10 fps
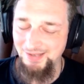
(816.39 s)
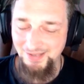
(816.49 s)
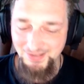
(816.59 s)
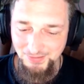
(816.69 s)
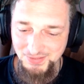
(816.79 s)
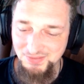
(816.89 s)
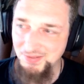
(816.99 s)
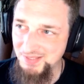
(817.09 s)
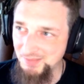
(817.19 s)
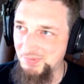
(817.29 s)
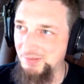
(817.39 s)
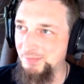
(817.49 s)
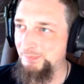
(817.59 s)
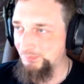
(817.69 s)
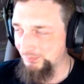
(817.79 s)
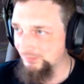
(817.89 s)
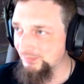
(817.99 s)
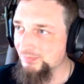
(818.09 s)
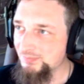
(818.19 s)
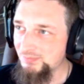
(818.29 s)
I know it's very simple.
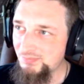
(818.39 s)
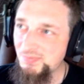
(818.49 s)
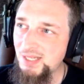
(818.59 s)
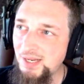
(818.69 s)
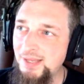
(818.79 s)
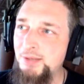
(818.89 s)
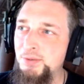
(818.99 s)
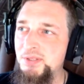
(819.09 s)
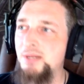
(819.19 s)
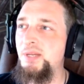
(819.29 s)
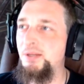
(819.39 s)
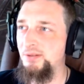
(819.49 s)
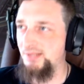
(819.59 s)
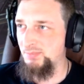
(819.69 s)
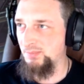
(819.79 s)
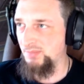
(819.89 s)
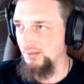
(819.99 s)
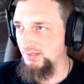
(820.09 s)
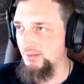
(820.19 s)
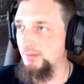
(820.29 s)
And then there's going to be other types of parts.
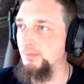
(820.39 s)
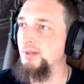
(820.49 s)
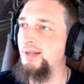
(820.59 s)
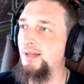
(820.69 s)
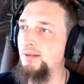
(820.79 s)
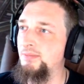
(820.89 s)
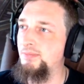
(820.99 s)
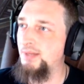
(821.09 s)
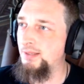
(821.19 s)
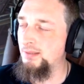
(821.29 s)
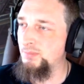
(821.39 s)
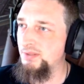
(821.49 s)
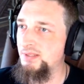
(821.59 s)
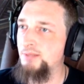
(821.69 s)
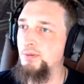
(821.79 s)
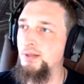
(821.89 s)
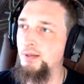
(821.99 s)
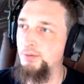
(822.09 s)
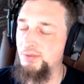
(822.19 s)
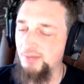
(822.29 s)
So we're going to have Elbrus, we're going to
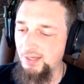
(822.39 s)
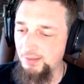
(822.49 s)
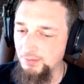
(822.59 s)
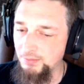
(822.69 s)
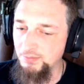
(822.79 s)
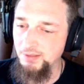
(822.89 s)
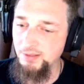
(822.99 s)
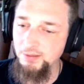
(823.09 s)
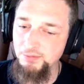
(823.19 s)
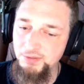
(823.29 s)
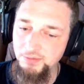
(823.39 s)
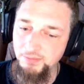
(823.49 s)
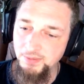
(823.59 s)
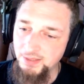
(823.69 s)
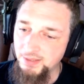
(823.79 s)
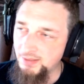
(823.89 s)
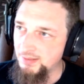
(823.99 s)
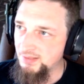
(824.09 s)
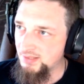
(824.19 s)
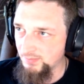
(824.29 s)
go to an arrow, we're going to go to
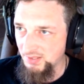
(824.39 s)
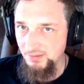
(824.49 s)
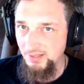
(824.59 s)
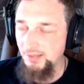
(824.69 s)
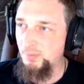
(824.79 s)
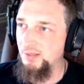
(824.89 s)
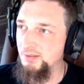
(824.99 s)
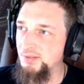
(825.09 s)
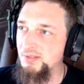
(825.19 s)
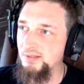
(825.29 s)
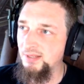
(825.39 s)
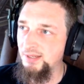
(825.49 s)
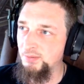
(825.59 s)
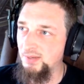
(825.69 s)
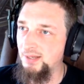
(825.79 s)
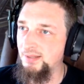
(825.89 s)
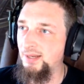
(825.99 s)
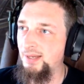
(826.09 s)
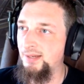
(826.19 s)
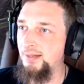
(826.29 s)
some other kind of parts later on,
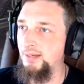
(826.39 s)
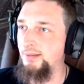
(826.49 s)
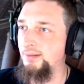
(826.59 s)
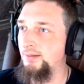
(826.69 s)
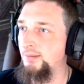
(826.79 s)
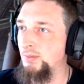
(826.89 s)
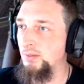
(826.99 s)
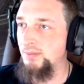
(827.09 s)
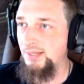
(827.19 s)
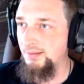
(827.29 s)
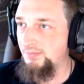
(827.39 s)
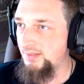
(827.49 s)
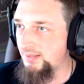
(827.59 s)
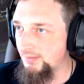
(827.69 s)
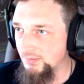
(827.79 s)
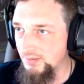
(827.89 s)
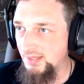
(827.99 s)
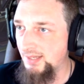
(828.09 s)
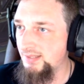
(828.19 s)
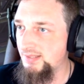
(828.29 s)
and they're all going to have different
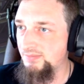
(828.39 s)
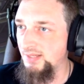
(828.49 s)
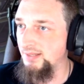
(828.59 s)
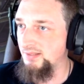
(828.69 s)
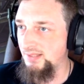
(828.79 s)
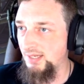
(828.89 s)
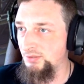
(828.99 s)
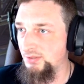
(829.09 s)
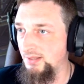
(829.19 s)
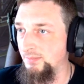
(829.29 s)
kinds of things attached to them.